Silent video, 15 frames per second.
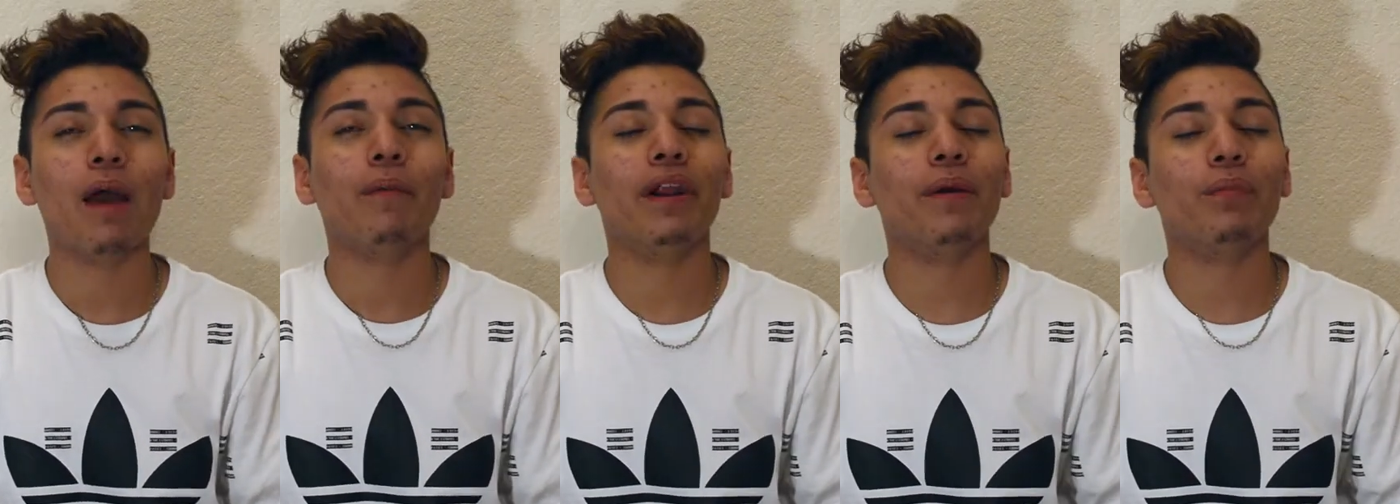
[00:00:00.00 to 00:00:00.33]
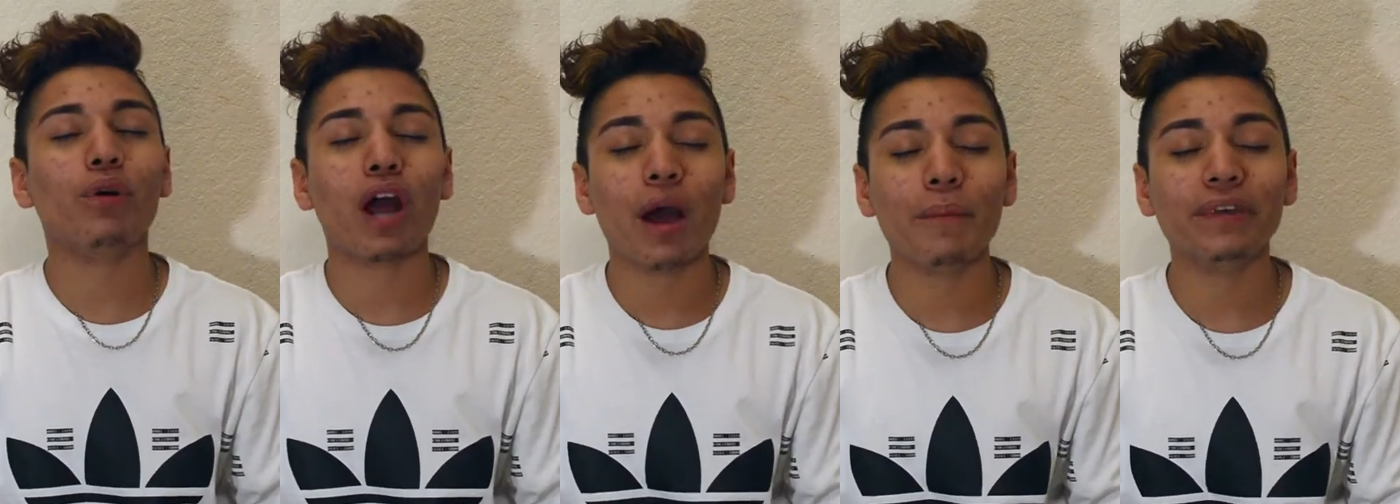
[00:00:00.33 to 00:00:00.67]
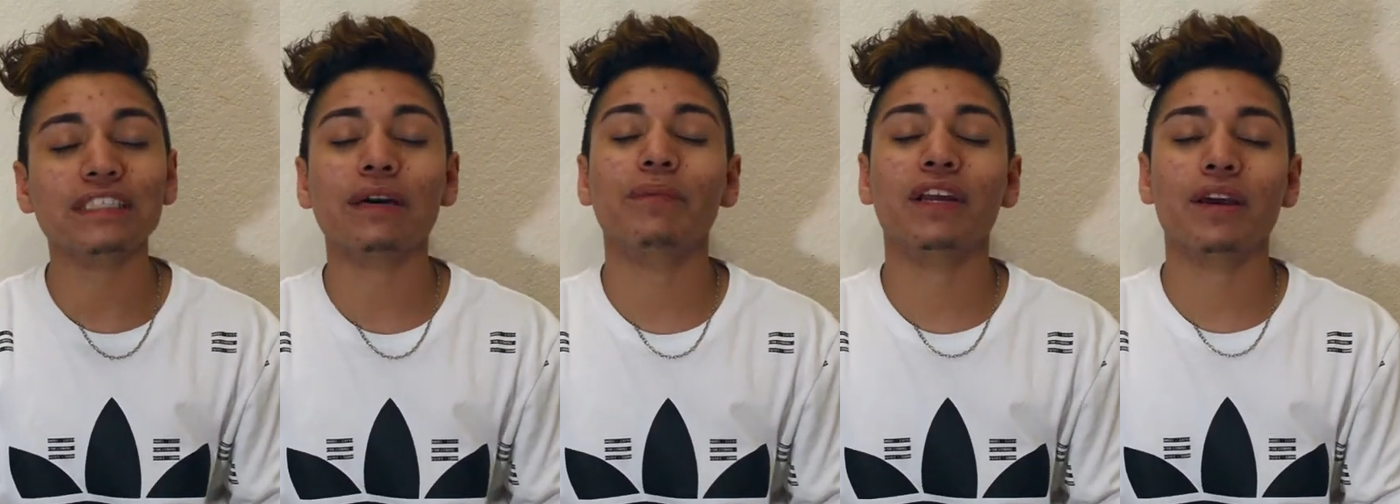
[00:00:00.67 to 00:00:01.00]
But I
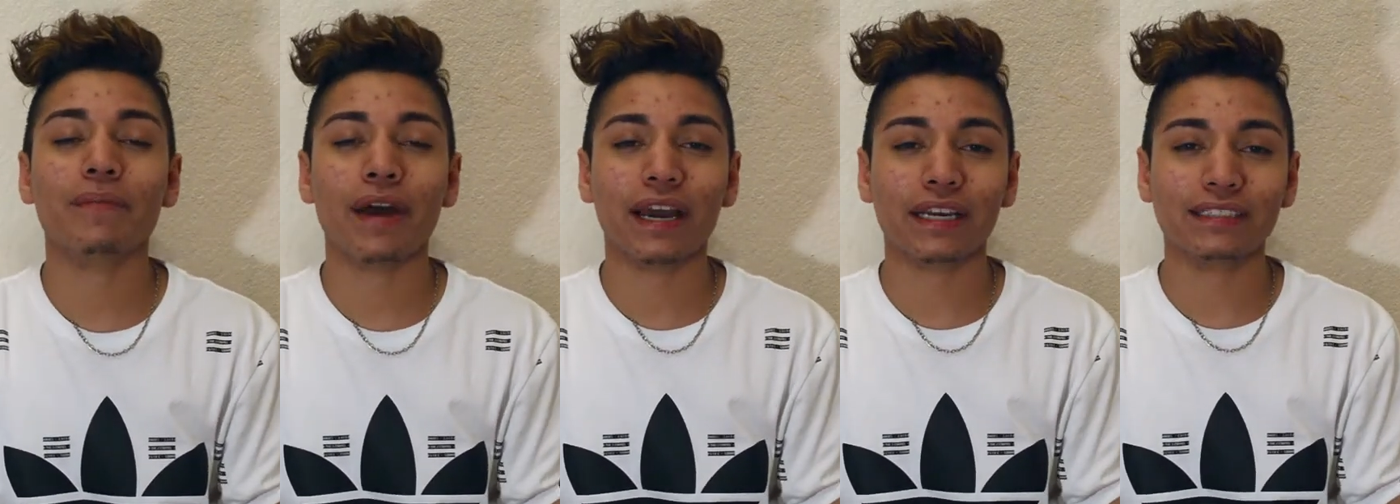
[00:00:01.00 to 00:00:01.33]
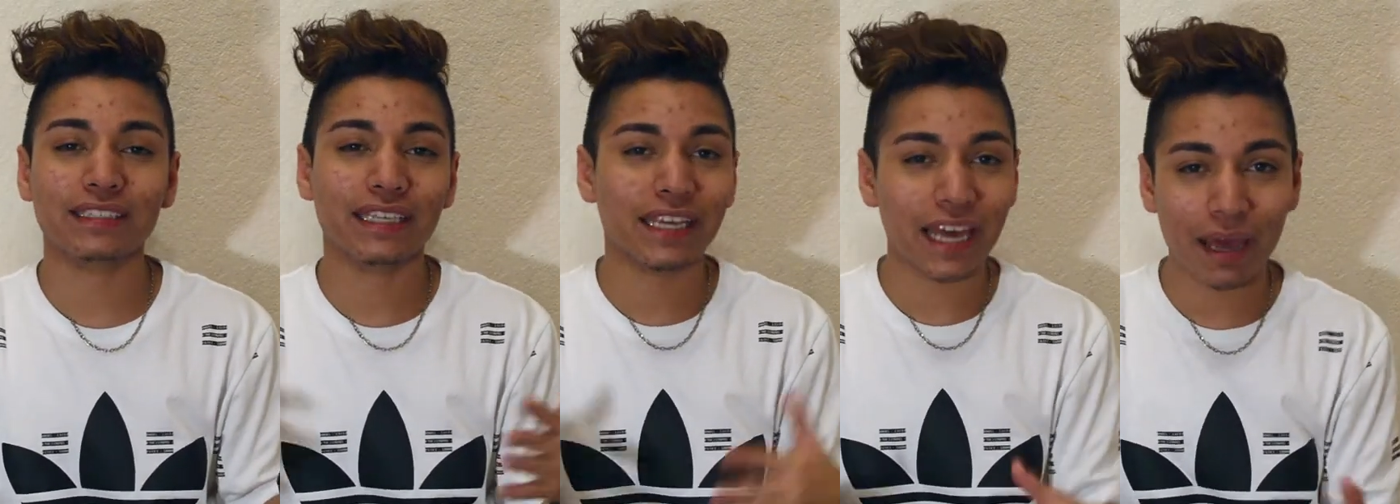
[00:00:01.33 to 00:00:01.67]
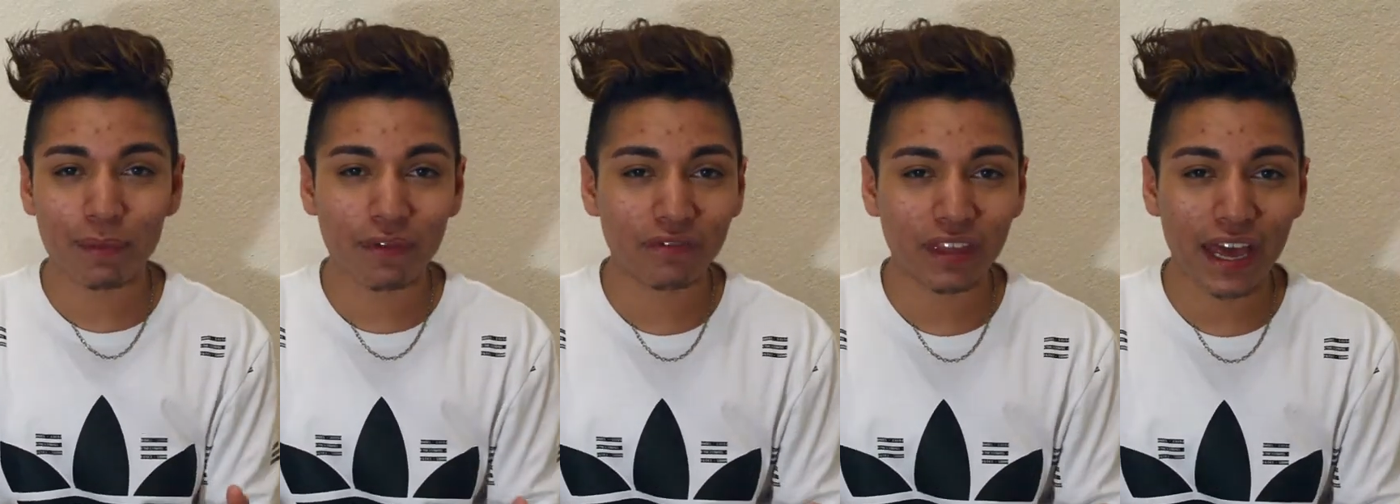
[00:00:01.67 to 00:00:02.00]
promise I'm going to get back into the
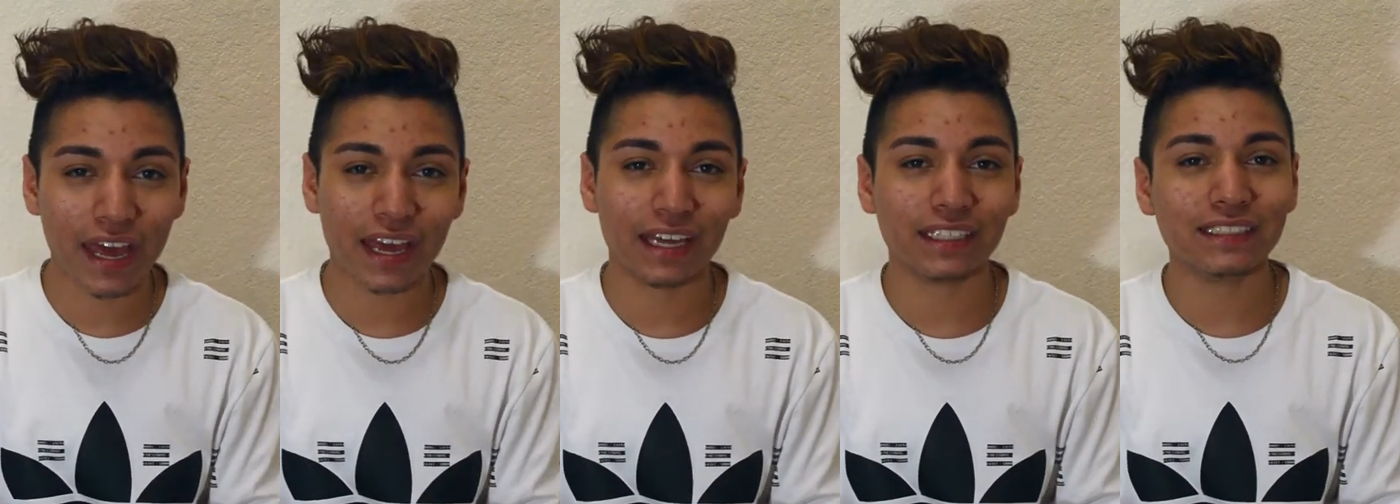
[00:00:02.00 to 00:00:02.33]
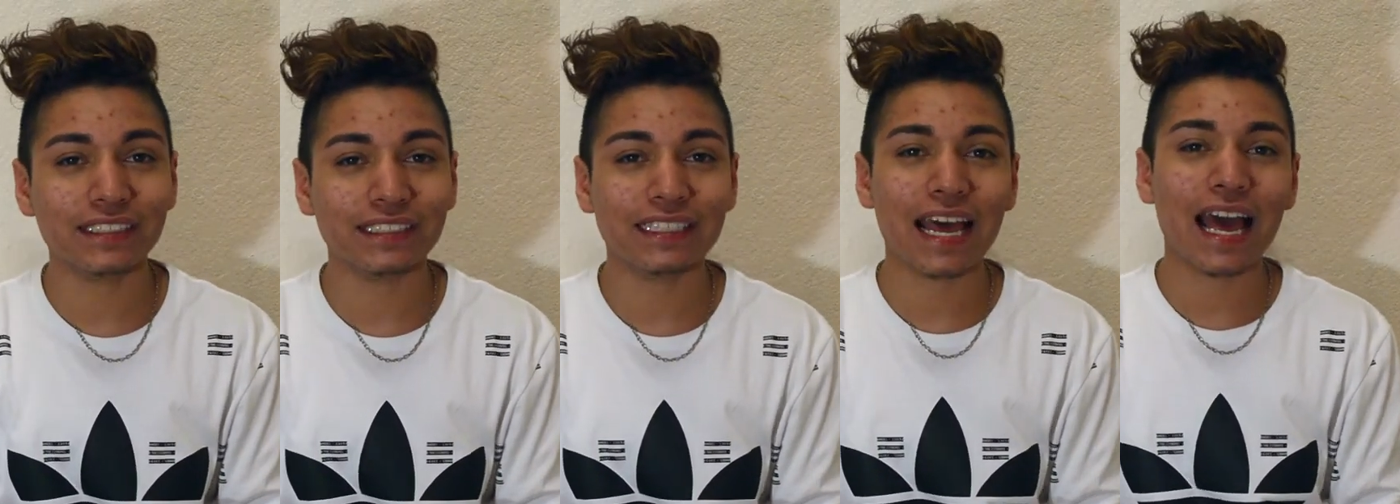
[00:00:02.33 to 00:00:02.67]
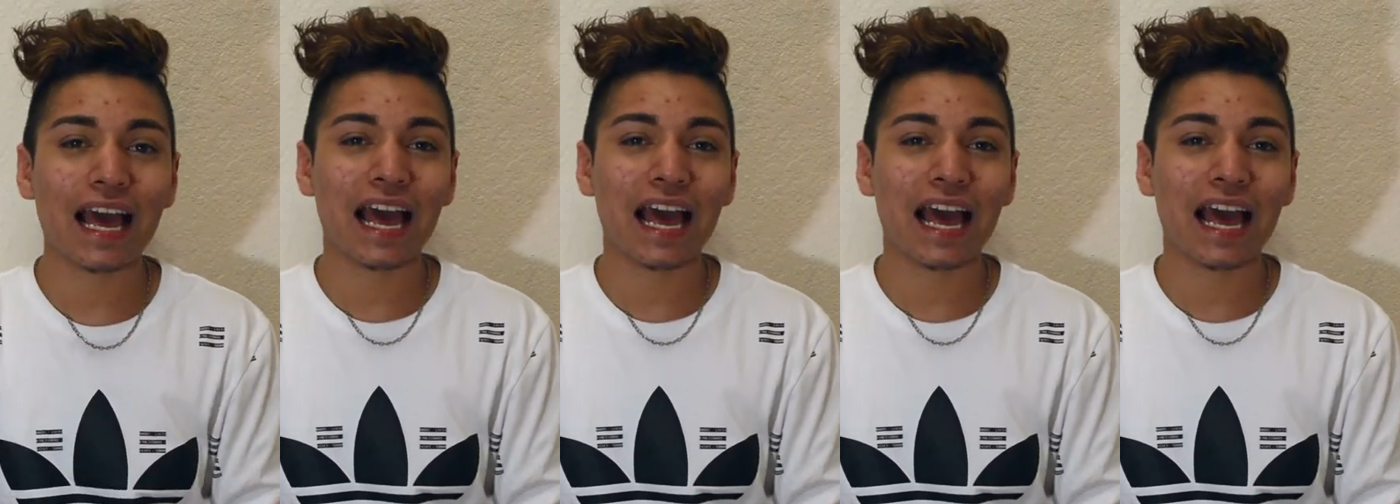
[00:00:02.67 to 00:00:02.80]
game of things.